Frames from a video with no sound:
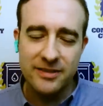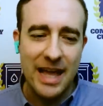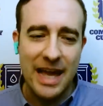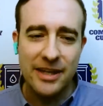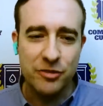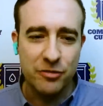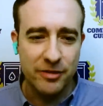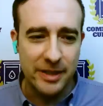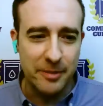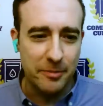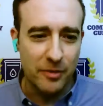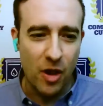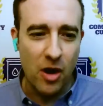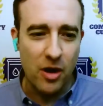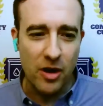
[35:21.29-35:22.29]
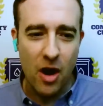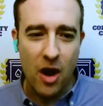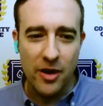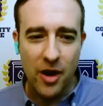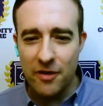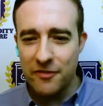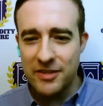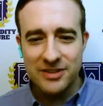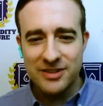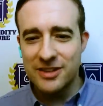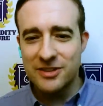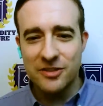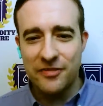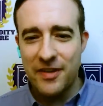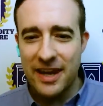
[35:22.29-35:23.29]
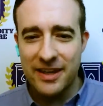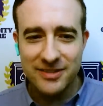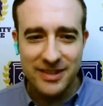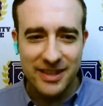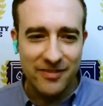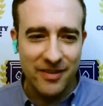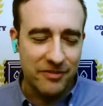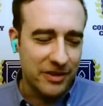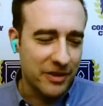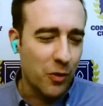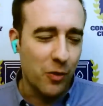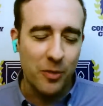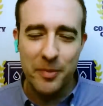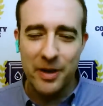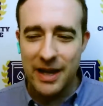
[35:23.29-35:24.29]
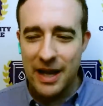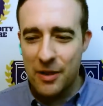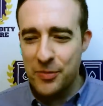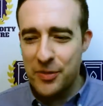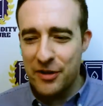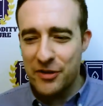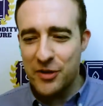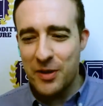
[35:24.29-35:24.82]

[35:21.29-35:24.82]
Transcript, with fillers: Is that dream long gone? Obviously, it's a fantasy of every gold bug out there.